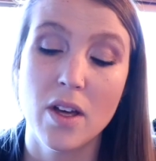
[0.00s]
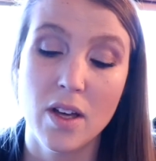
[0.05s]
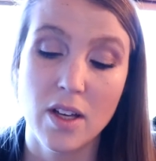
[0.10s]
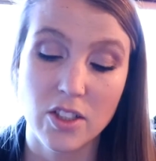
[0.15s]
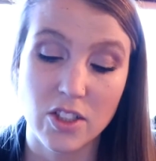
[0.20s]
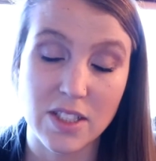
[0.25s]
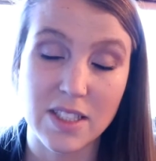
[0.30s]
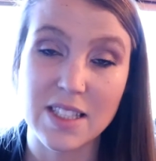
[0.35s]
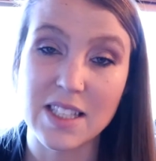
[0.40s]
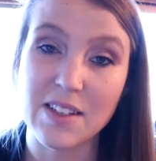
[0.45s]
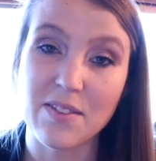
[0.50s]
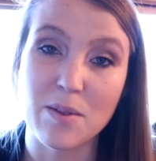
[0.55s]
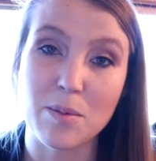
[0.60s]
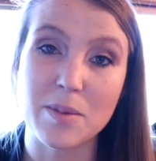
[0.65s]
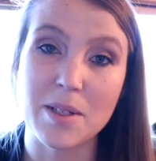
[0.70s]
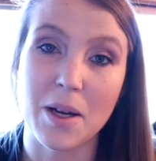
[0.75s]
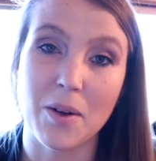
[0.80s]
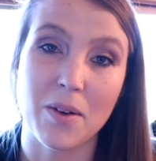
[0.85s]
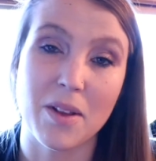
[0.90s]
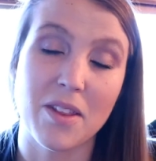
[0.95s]
Just leave them
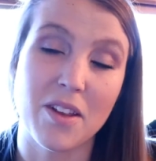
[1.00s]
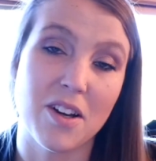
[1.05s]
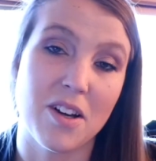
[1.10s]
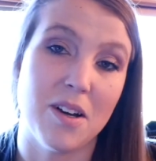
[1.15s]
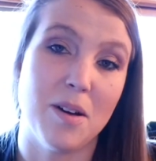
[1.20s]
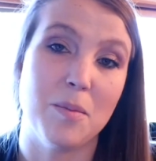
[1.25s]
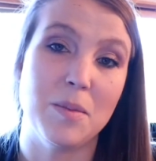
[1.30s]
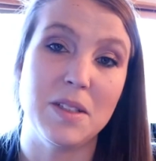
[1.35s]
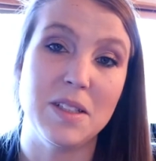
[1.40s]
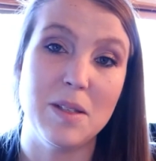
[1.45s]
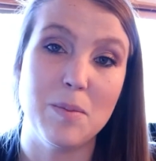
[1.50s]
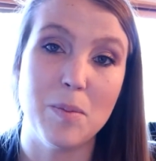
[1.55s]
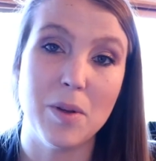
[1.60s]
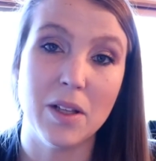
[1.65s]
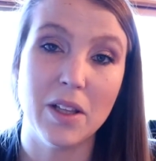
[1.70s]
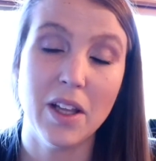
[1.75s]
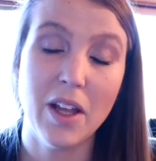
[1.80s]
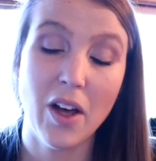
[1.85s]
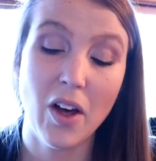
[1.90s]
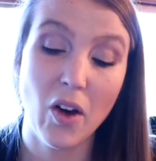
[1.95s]
down in the comments
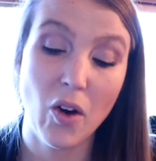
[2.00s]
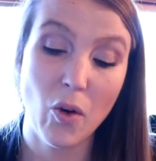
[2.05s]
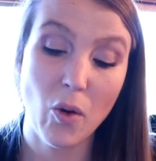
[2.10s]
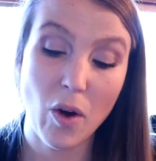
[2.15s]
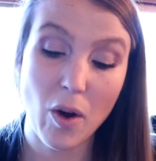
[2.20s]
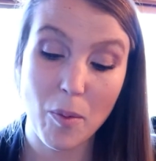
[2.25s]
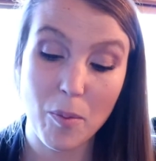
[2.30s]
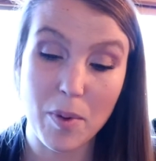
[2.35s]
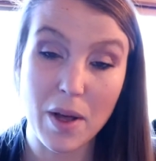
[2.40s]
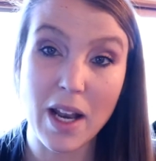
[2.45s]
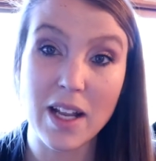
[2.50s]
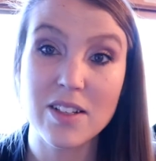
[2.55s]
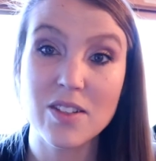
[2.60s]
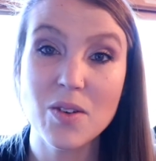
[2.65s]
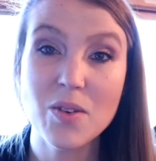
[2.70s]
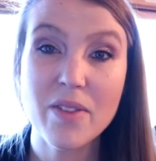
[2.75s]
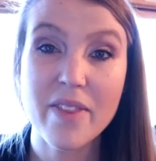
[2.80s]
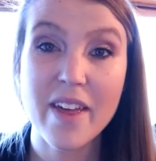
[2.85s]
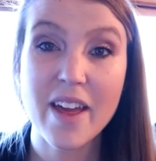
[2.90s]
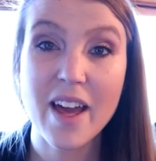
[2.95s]
below. But I
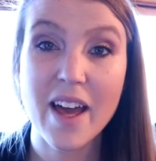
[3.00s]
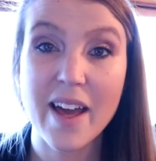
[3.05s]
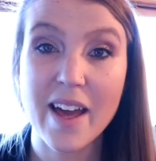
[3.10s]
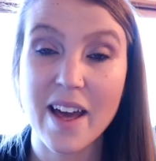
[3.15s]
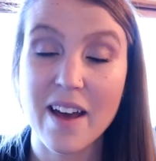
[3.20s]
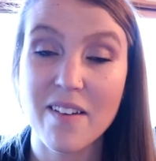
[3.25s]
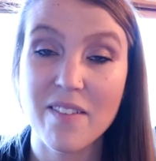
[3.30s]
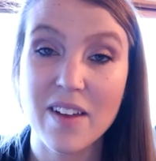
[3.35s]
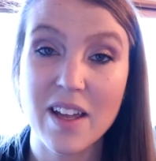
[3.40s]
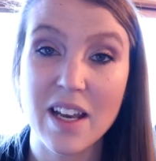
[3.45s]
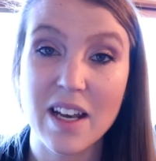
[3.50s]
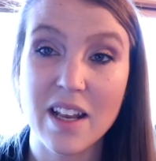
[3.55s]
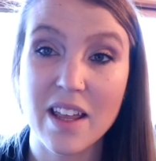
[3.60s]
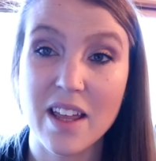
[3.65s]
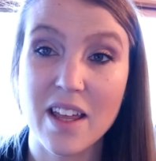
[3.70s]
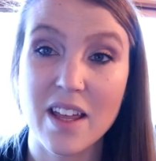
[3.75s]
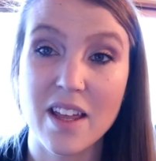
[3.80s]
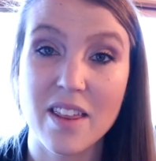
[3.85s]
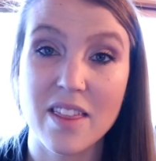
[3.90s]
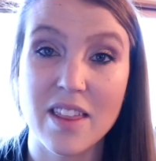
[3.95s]
don't think I have
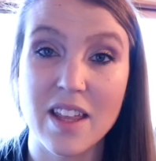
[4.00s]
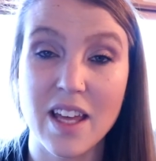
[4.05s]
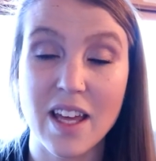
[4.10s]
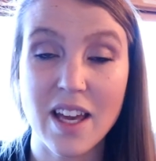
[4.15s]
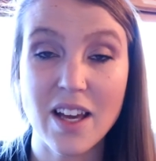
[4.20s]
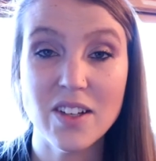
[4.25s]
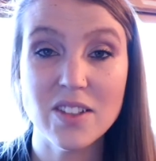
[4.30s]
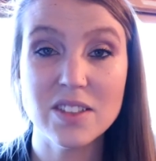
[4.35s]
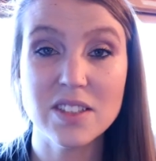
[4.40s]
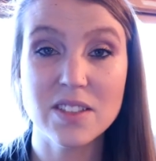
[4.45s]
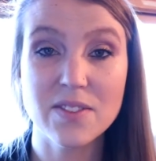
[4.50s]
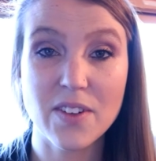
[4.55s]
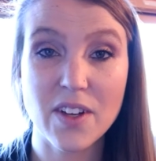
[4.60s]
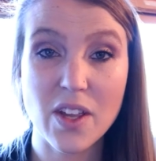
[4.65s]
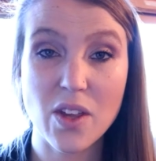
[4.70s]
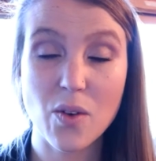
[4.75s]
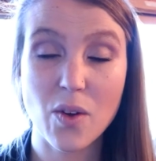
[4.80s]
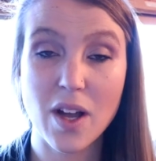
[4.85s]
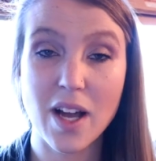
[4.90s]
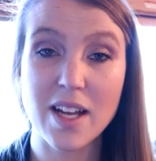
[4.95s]
anything else for
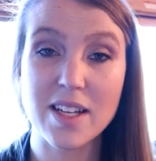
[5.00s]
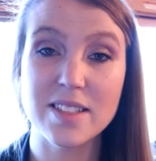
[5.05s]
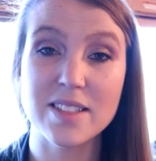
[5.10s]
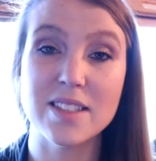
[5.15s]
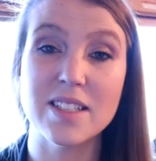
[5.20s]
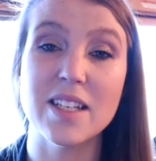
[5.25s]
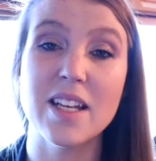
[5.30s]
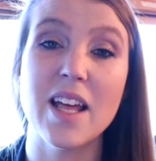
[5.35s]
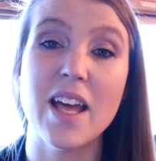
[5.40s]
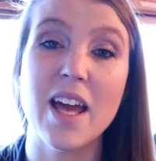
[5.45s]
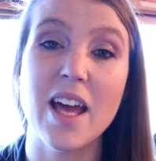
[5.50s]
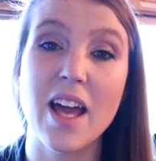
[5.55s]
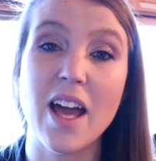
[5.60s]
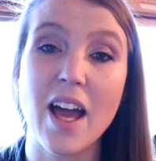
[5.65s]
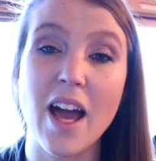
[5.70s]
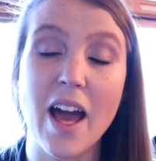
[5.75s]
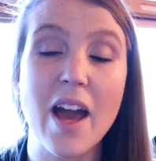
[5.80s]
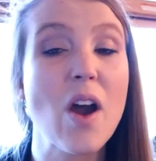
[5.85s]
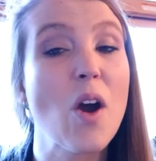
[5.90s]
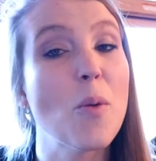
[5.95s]
you guys
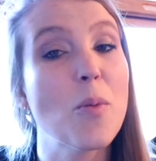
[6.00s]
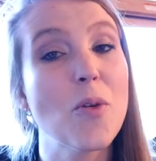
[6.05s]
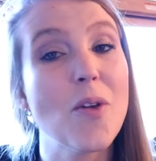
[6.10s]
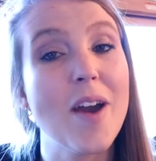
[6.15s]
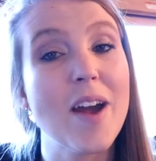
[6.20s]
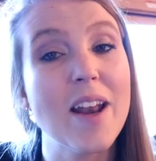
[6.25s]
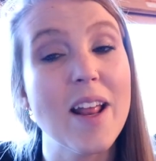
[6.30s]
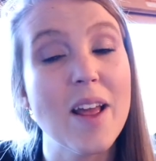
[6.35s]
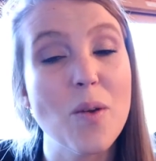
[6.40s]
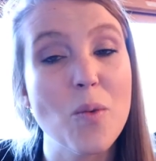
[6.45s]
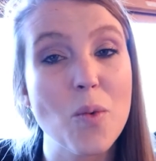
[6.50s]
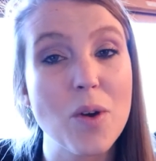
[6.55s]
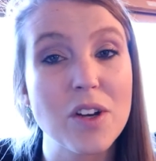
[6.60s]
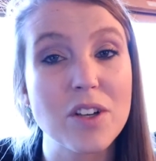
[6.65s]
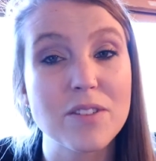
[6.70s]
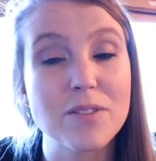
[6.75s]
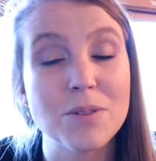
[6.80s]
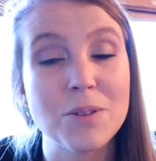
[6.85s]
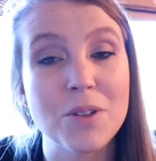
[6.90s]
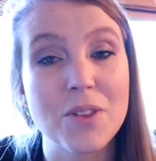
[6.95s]
today. I hope you had a
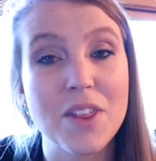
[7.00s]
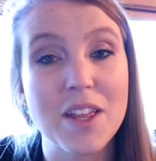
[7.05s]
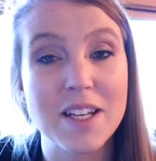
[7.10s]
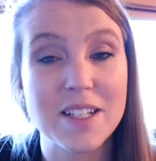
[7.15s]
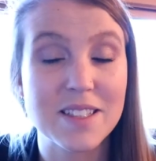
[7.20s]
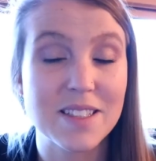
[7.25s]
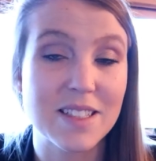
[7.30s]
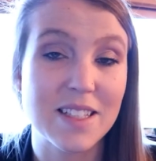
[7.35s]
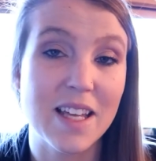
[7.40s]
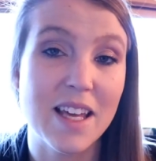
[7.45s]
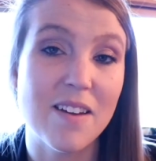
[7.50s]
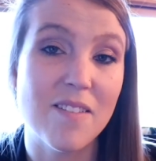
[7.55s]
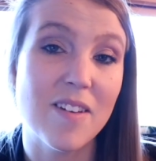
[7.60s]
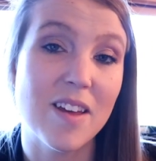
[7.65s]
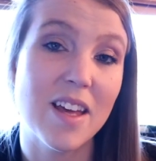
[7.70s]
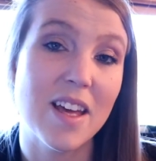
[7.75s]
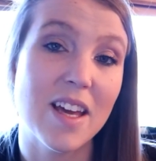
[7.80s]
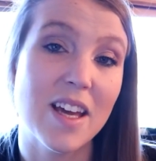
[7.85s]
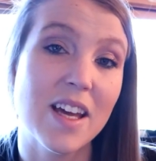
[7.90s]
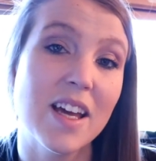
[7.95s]
wonderful
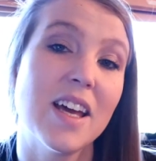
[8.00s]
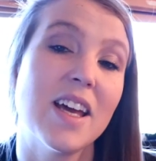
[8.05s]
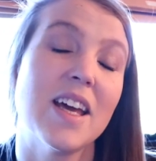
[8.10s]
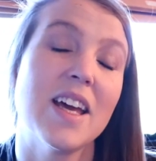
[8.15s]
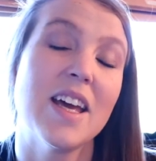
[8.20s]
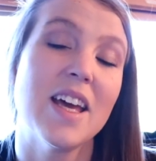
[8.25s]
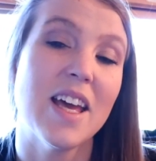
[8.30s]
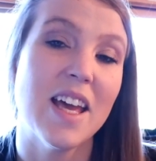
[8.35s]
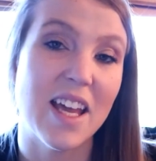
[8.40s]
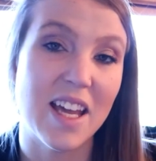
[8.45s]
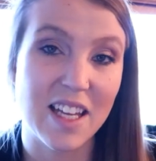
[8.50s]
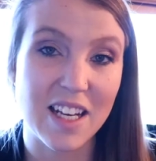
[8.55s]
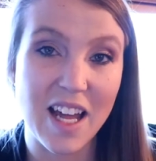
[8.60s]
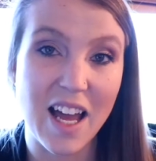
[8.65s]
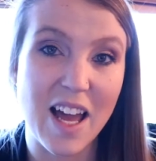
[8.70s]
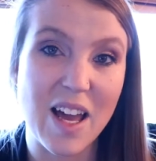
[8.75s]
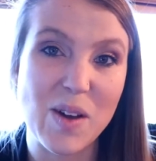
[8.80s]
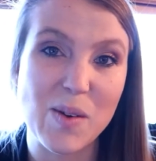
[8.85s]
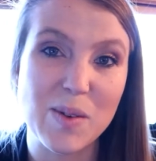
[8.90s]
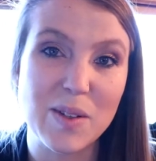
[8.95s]
Thanksgiving, and
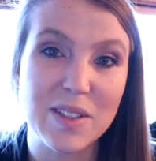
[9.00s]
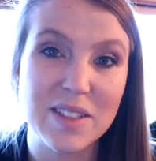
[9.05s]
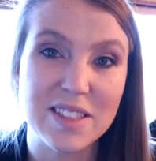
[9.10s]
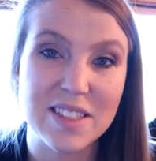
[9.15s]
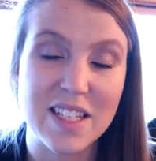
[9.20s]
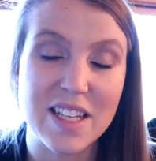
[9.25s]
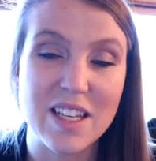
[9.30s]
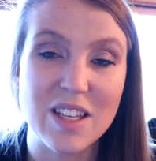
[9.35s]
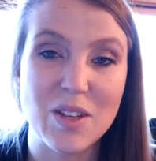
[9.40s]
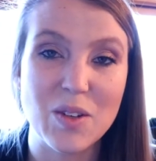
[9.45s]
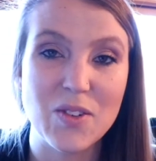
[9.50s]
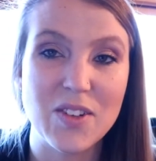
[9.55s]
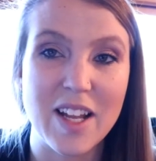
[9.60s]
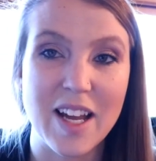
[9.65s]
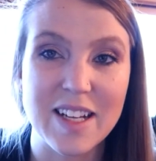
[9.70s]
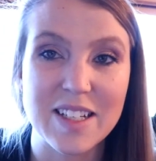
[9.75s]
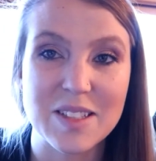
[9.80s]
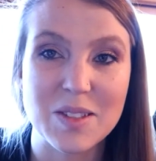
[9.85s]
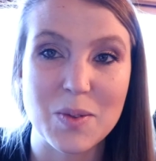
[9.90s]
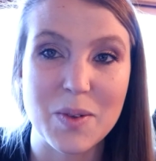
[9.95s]
I will see you
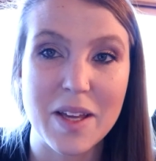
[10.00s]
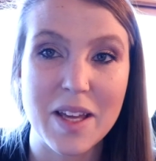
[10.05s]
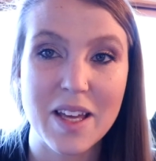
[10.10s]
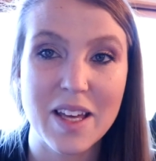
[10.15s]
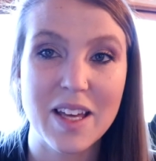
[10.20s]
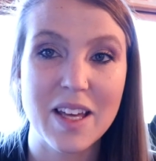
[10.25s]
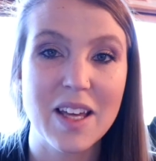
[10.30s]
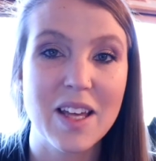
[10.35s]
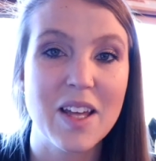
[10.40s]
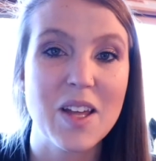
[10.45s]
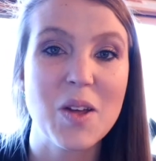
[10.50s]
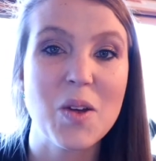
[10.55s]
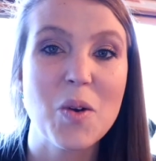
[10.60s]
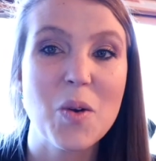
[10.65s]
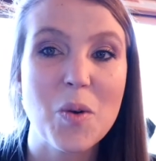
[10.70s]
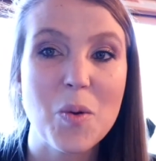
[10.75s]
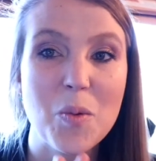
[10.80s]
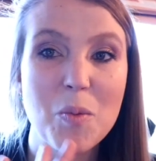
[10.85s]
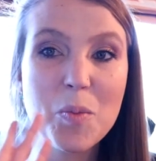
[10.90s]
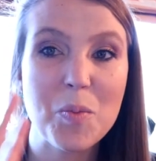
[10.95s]
next week.
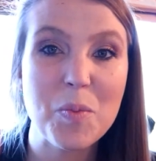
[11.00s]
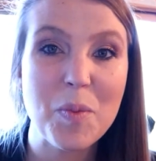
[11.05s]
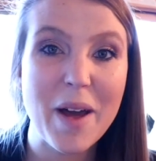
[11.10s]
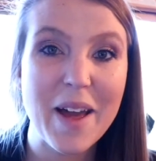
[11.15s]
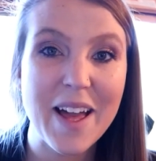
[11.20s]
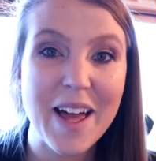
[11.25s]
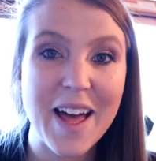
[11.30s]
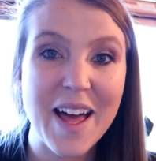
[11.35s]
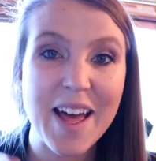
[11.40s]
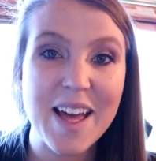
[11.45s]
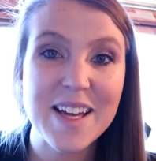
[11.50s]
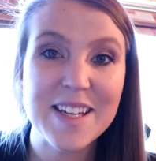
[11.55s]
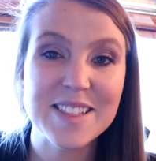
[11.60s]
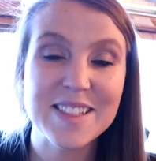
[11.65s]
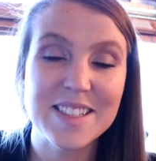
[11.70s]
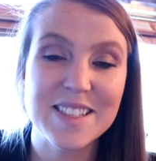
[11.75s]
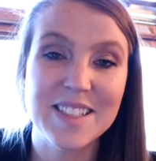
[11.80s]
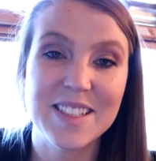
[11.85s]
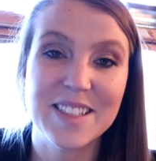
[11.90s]
Bye, guys.